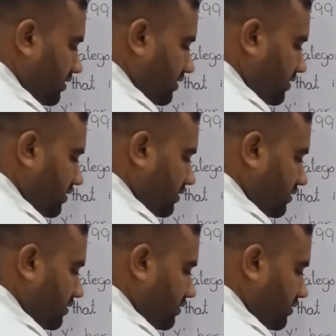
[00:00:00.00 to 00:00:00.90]

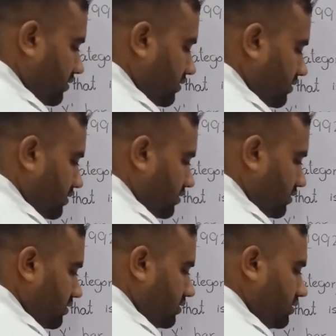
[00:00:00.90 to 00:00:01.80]

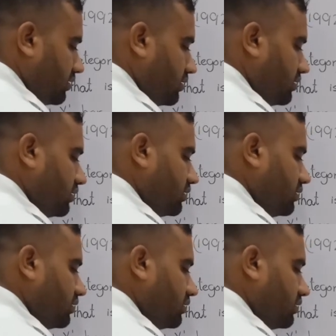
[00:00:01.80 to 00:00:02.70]
Nobody speaks.